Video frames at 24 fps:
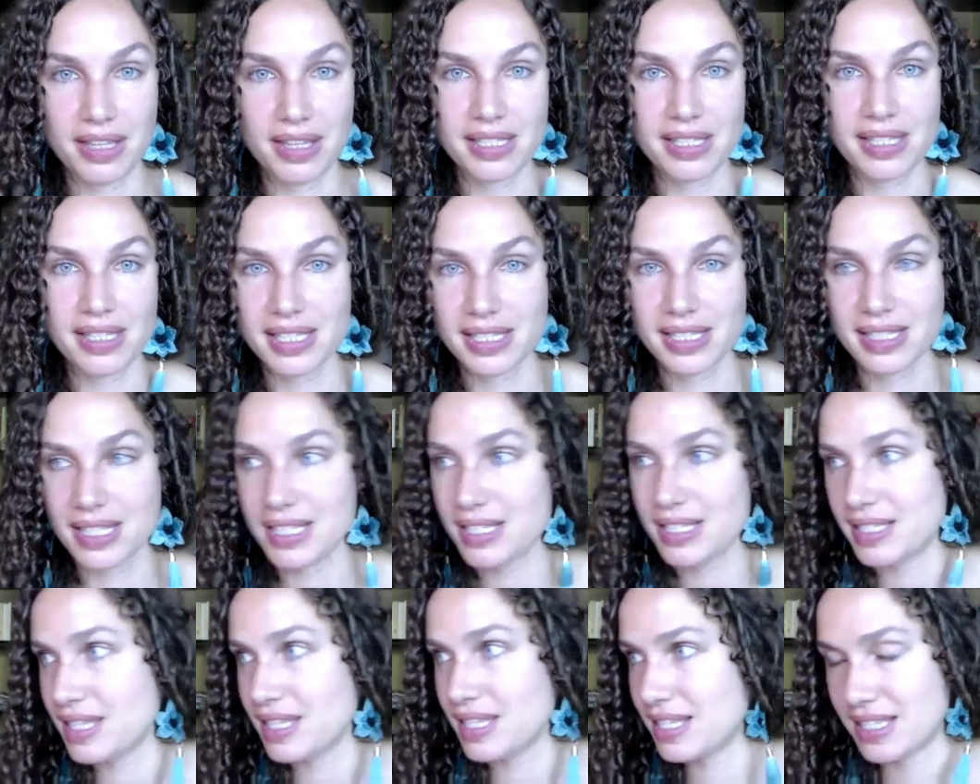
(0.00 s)
this,
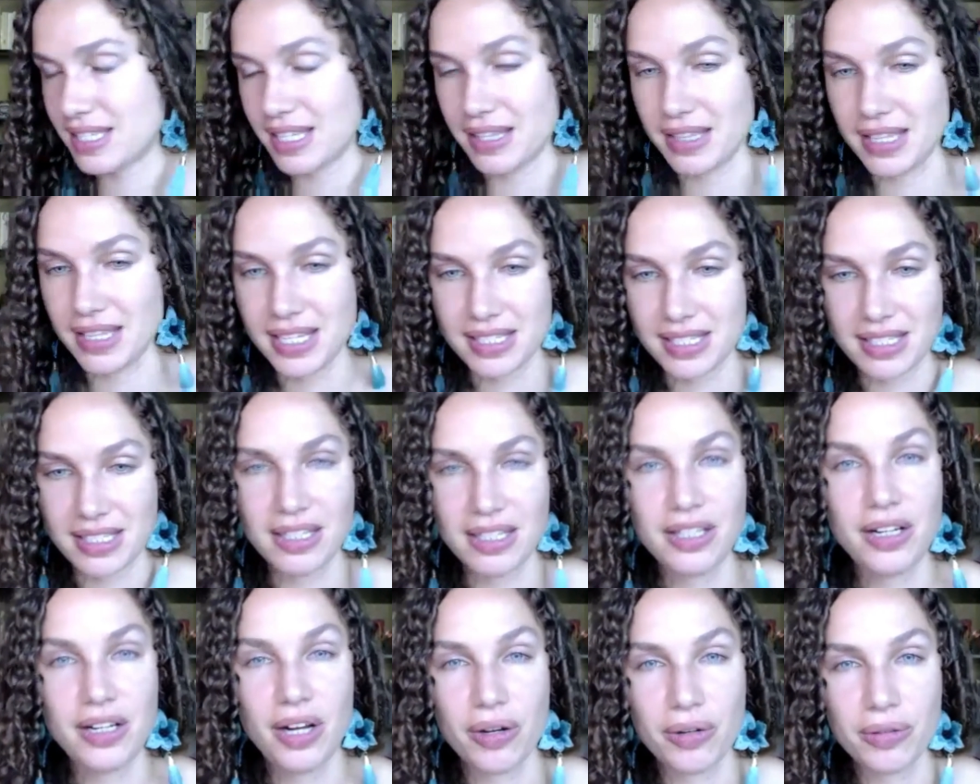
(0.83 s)
and this.
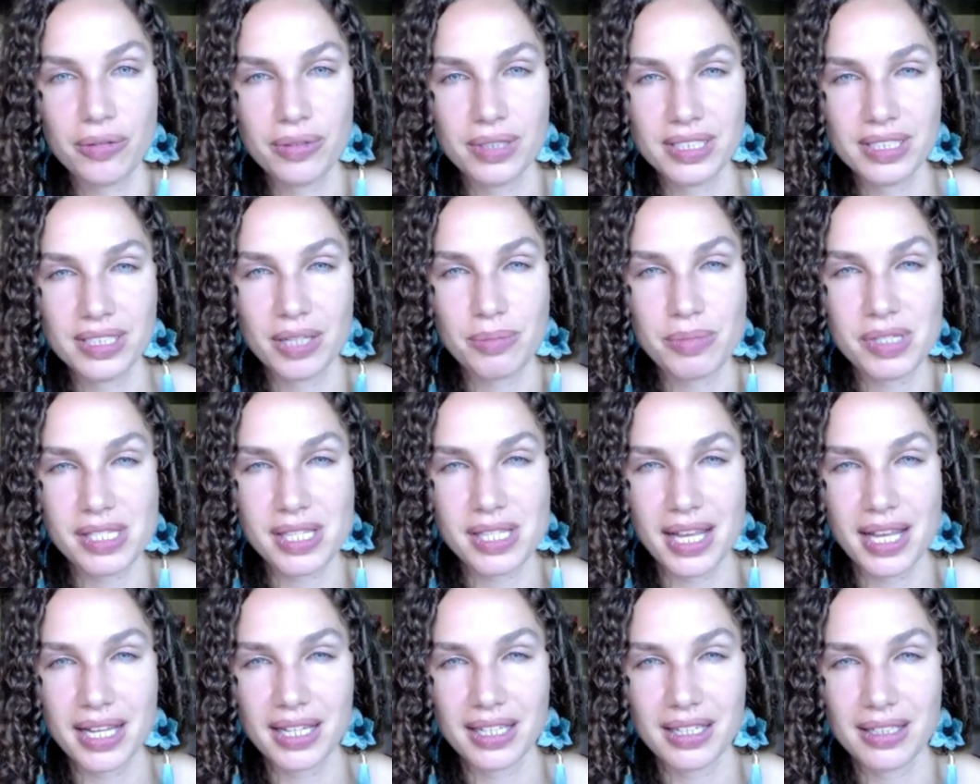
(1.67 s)
It's almost
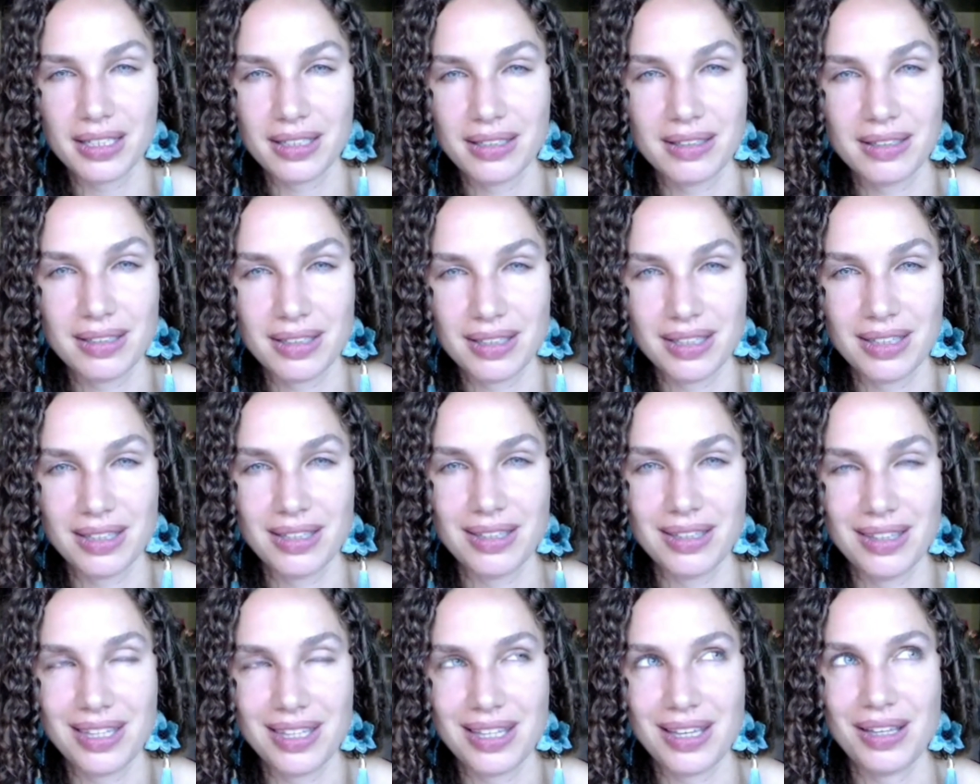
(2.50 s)
like
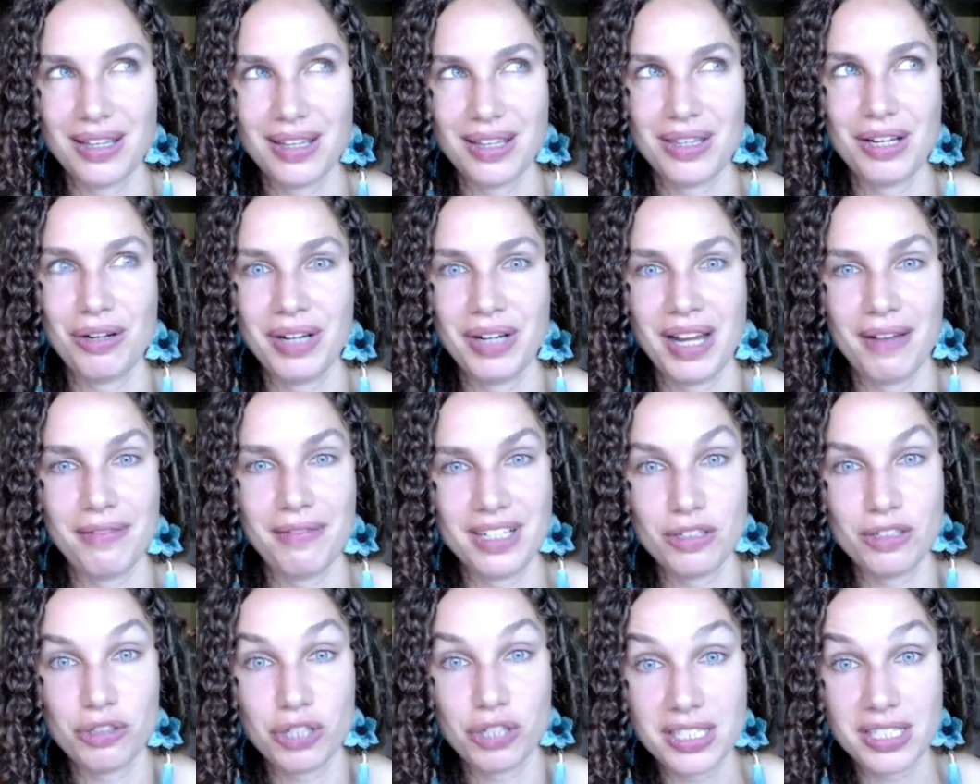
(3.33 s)
they don't have
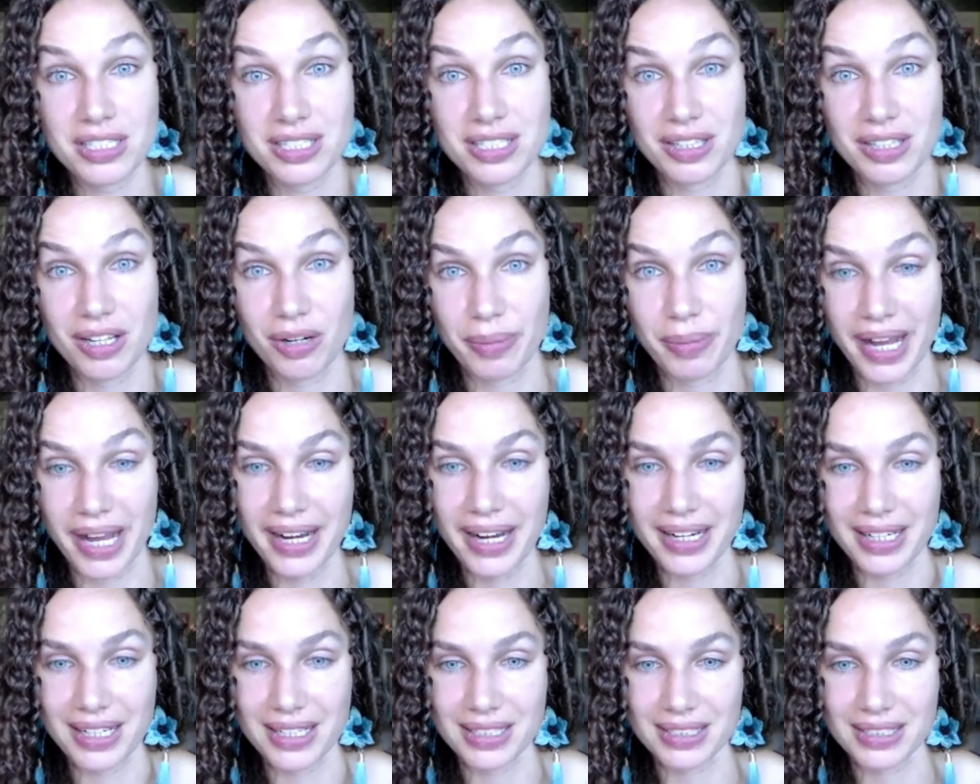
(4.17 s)
any trust in their body.